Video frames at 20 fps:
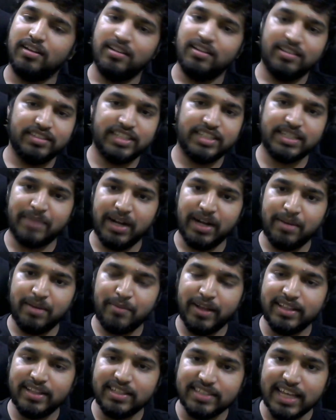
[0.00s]
Just multiply
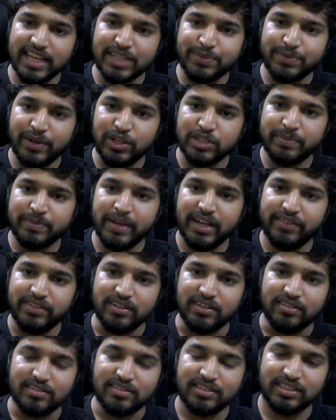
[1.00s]
these x values by
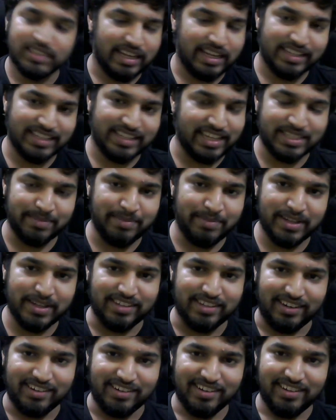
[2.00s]
11. It's as simple as
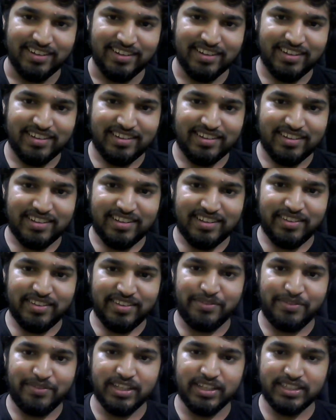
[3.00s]
that.
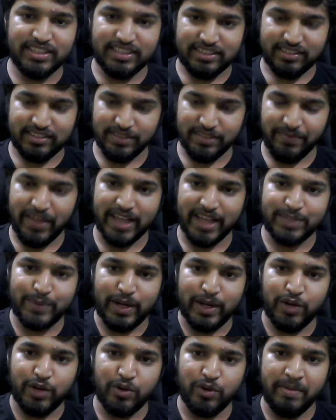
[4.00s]
For this, x
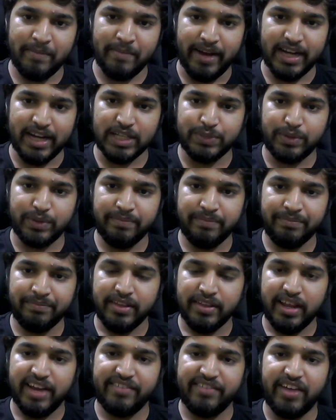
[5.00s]
value would be minus 1
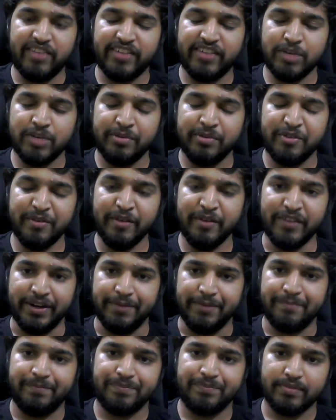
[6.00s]
and y value would be 1.
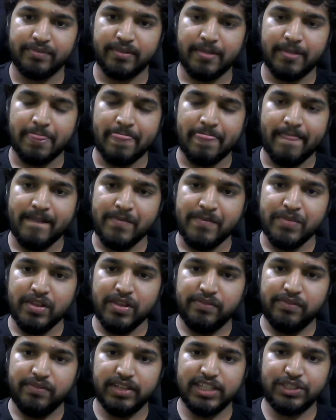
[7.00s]

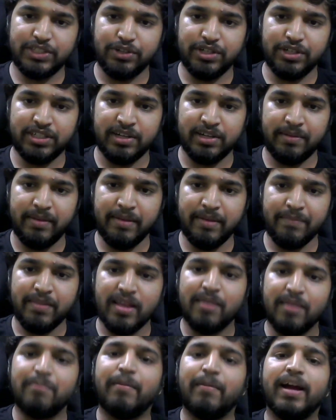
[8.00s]
For this solution will be
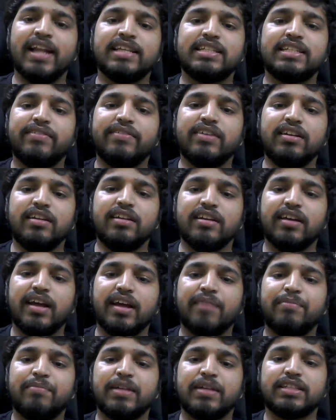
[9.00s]
minus 11
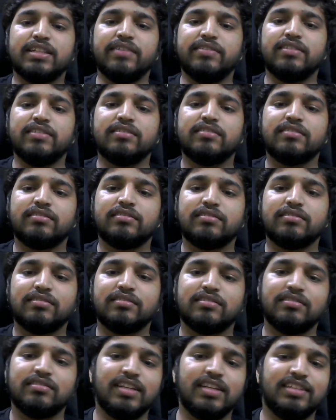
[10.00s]
and plus 11.
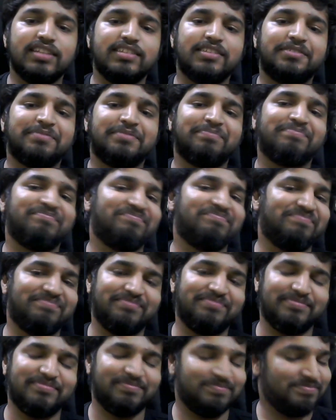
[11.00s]
That's it.
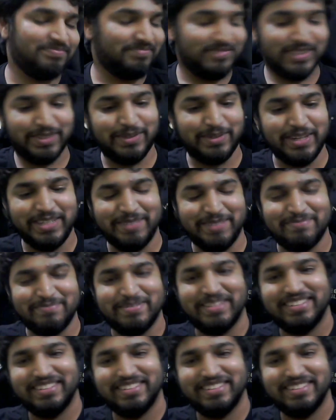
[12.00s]
Very simple.